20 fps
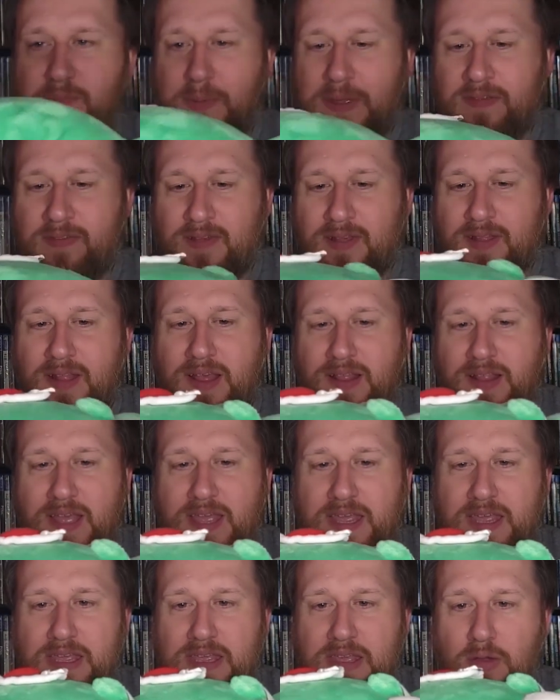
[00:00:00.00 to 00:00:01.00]
basically
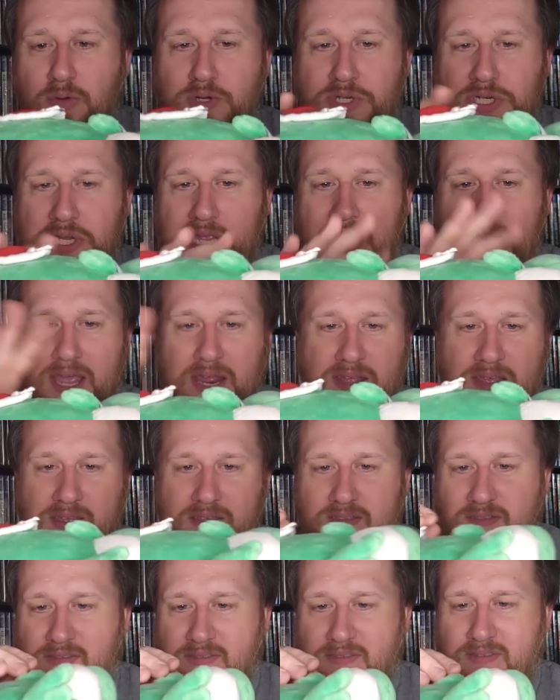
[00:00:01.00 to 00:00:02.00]
like Yoshi in
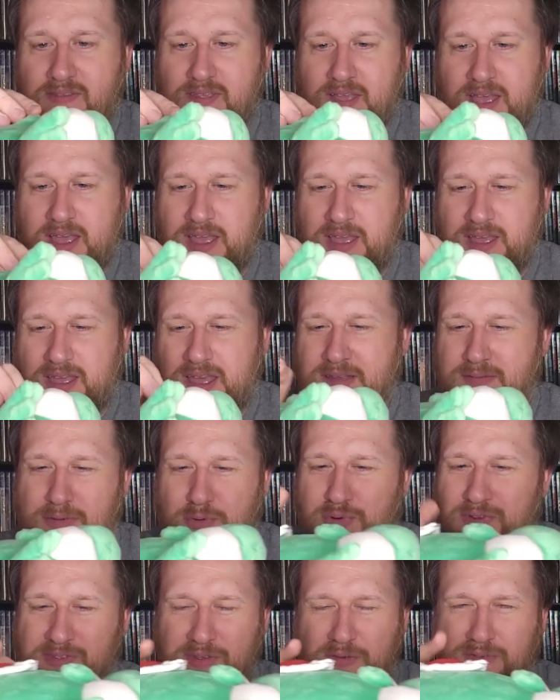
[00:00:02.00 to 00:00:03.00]
his, I
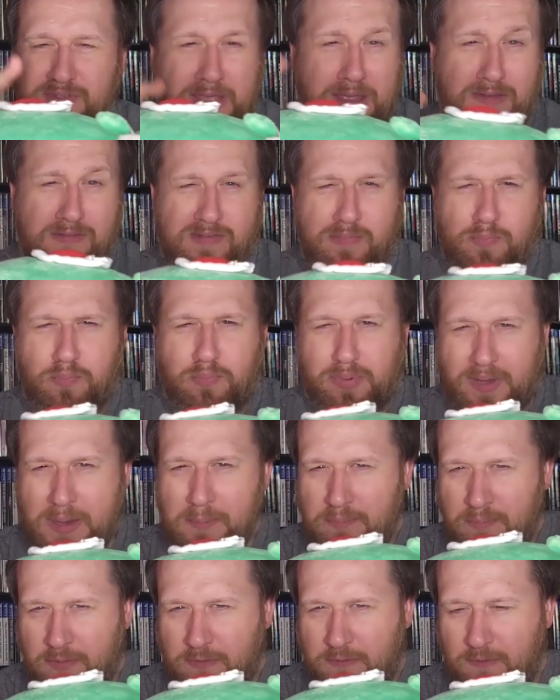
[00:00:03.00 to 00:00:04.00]
want to say it was like his
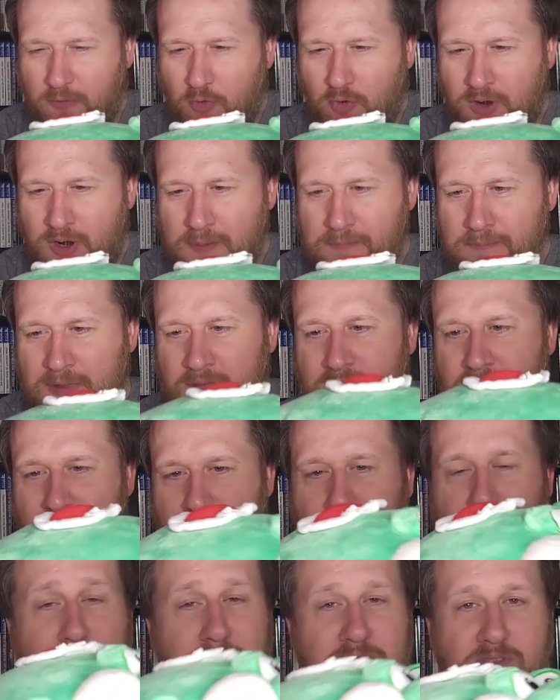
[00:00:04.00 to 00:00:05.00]
blimp form
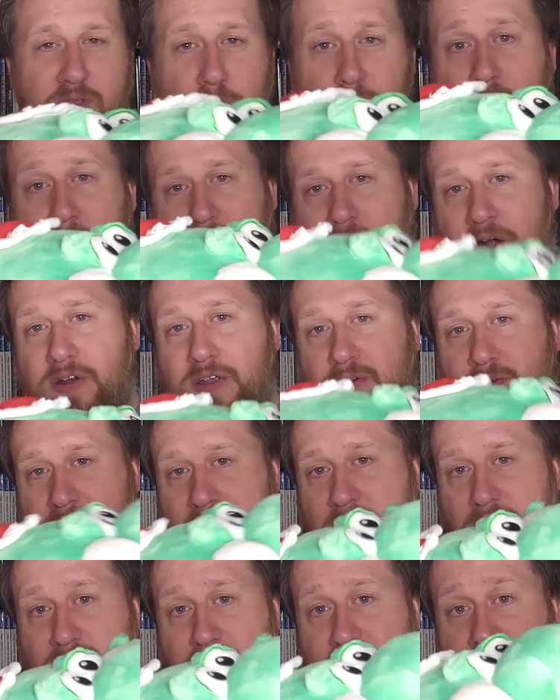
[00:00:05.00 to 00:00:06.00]
from Super Mario
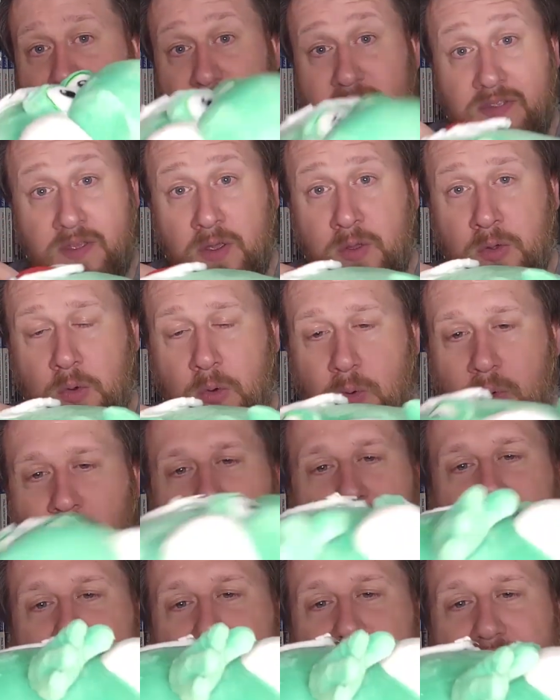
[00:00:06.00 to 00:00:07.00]
Galaxy 2.
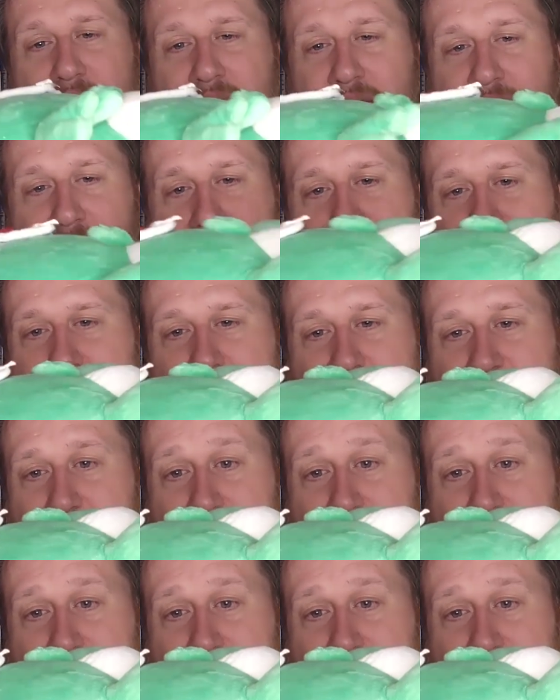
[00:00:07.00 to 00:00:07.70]
And